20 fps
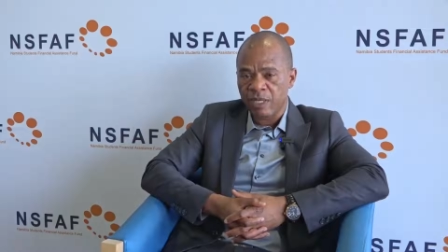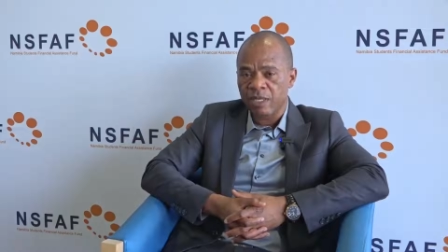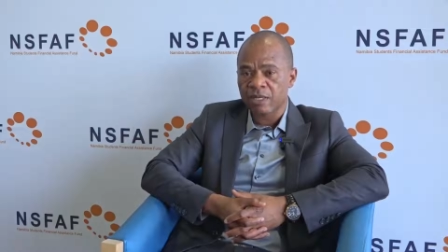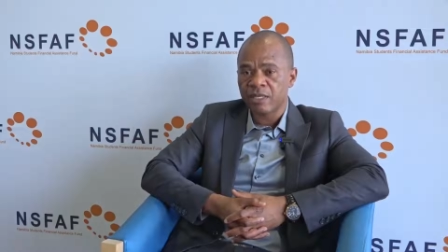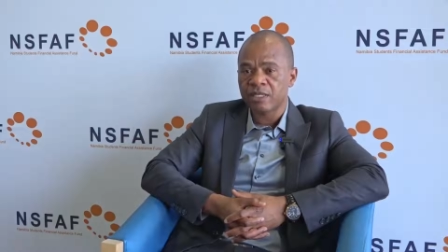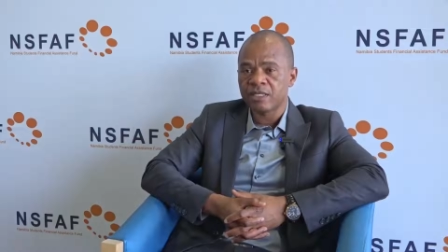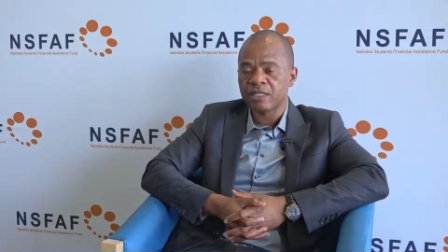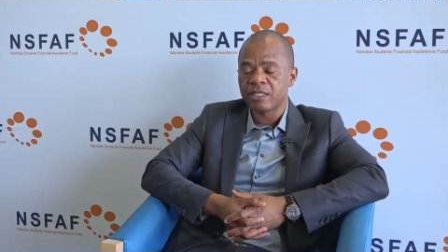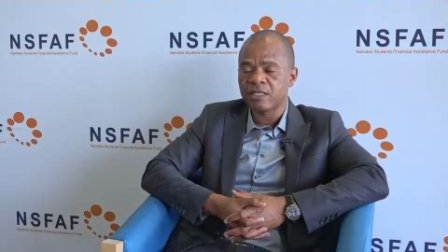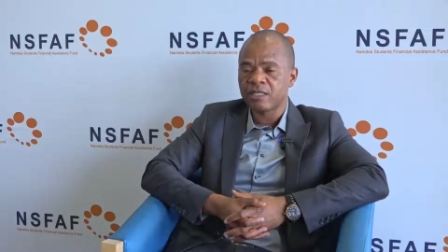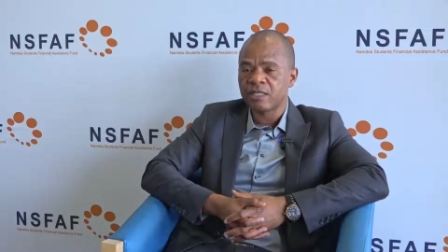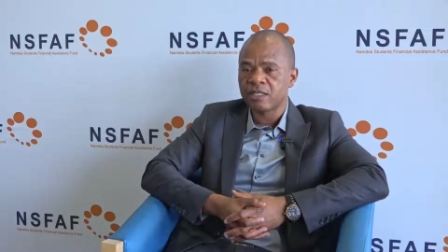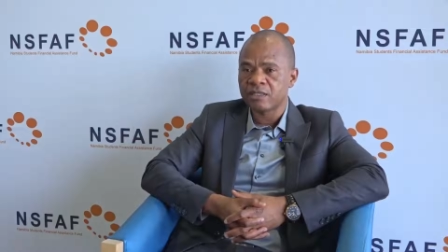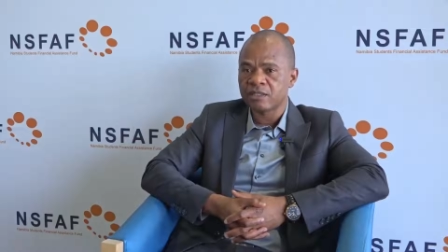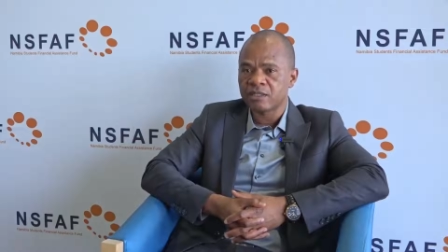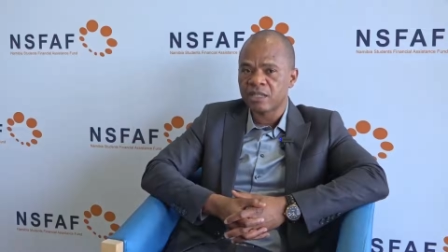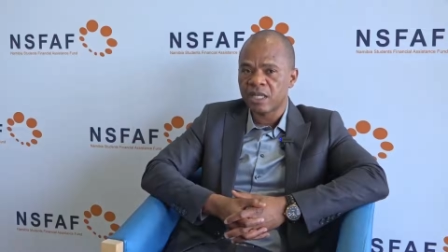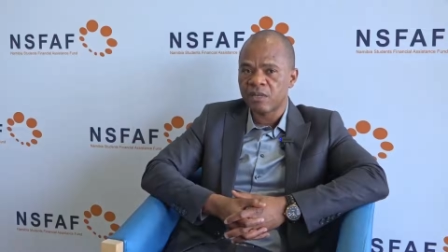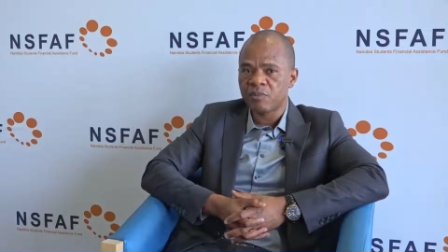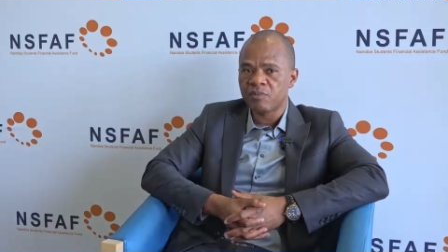other data
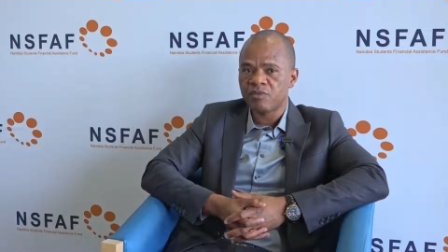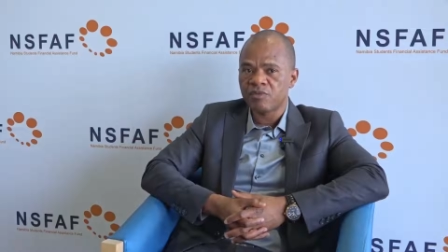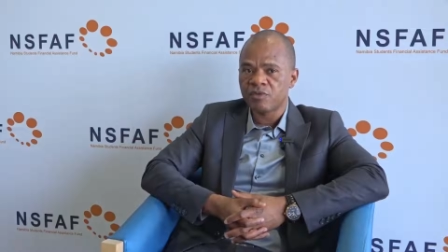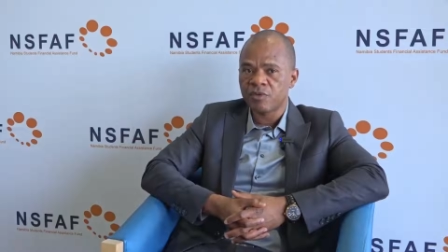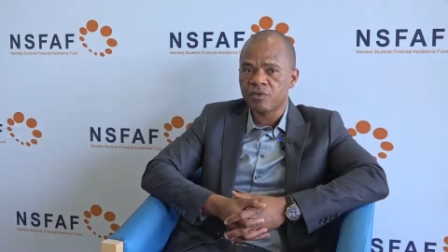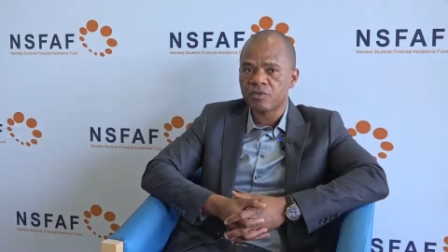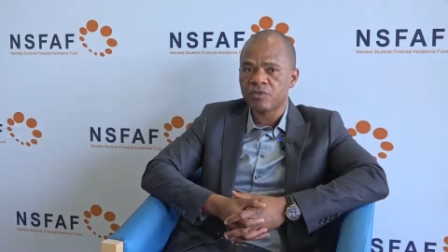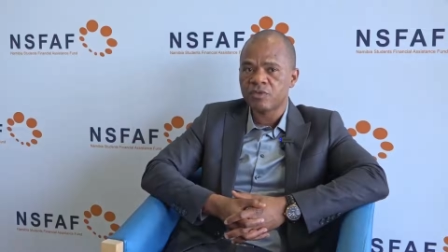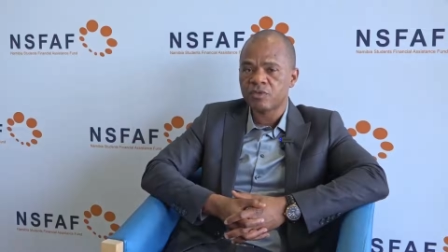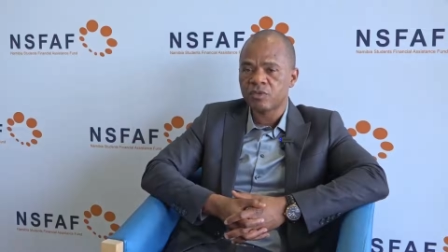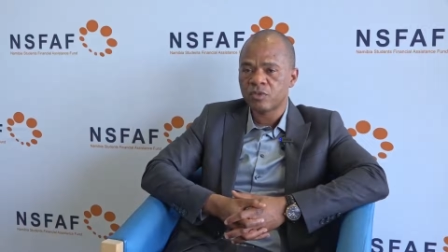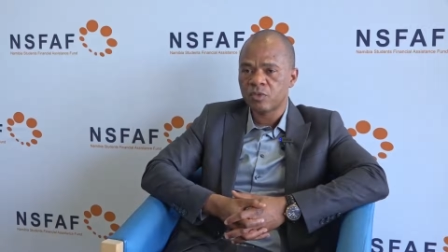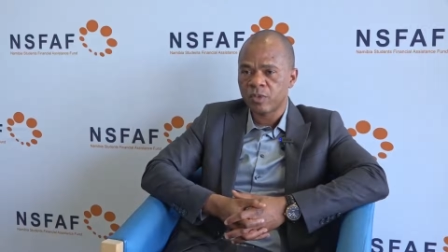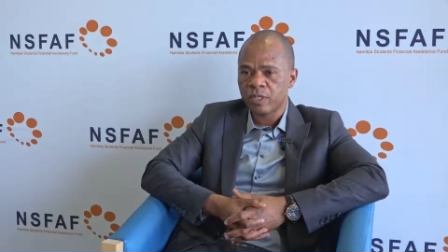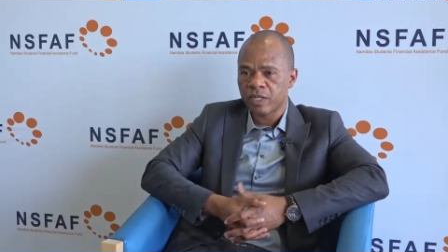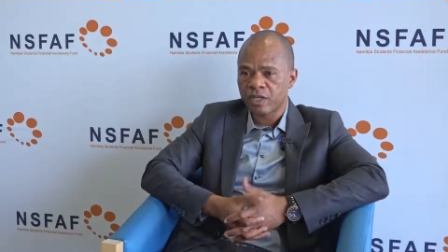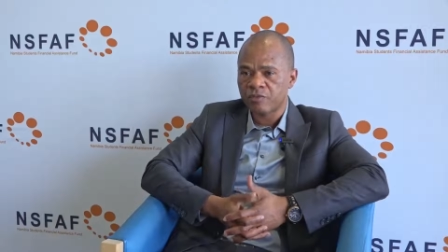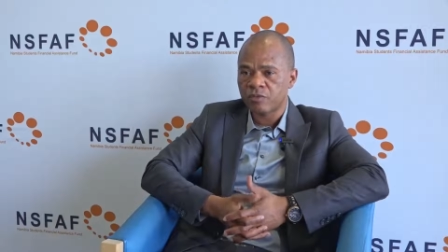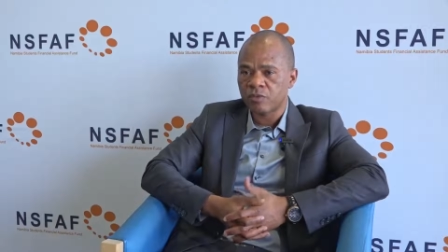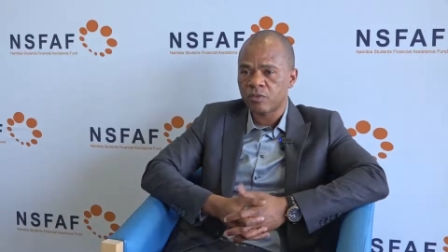came forth, so we
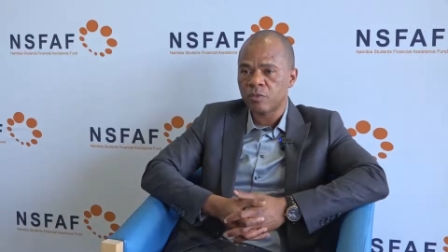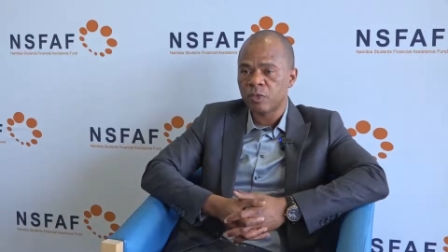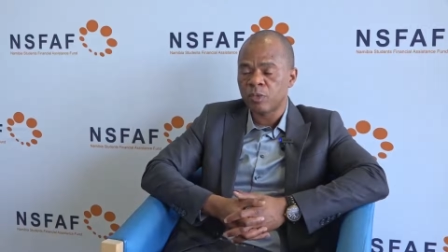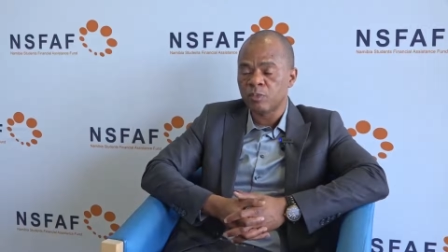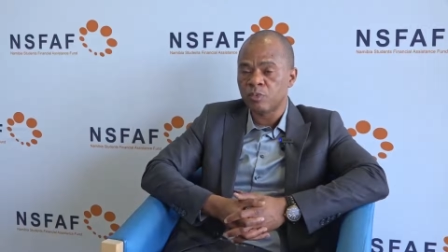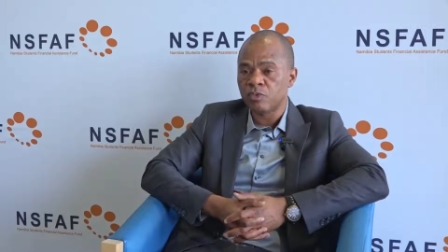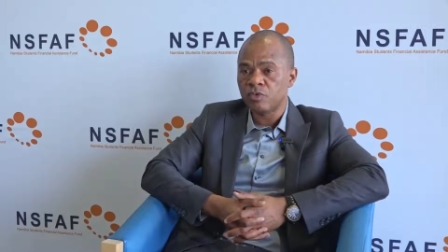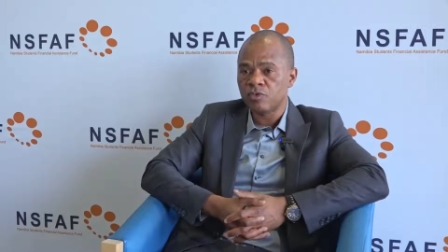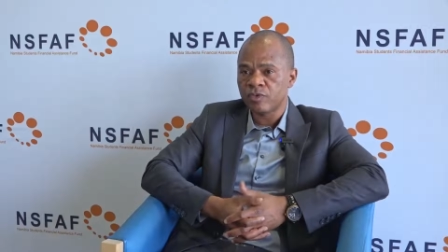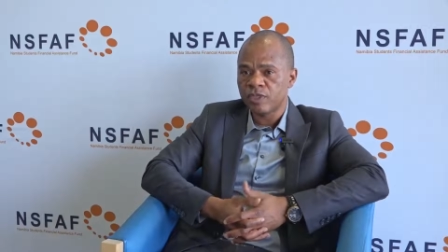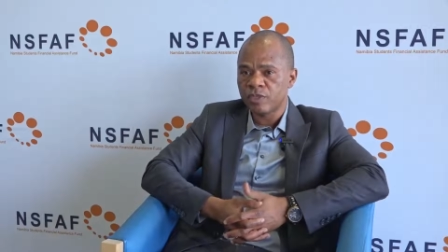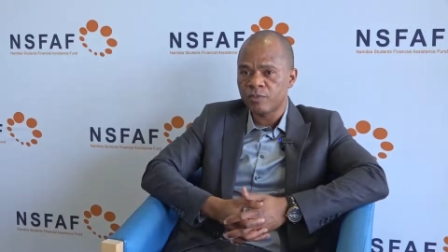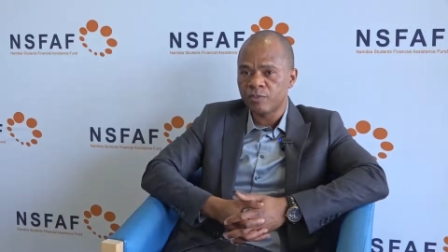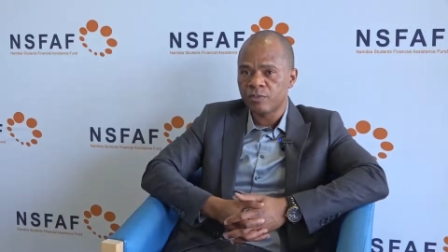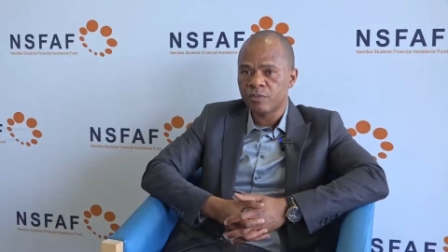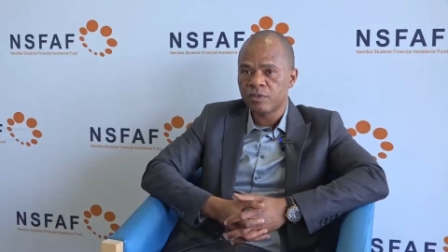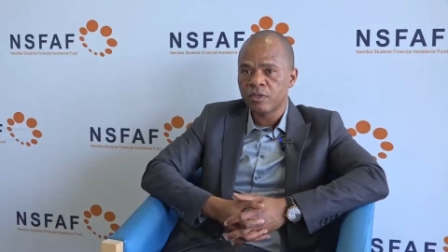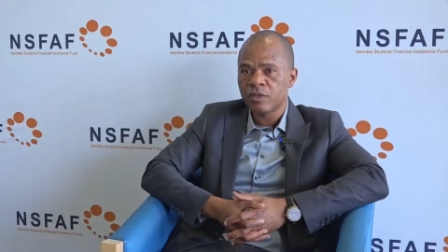have to remove them.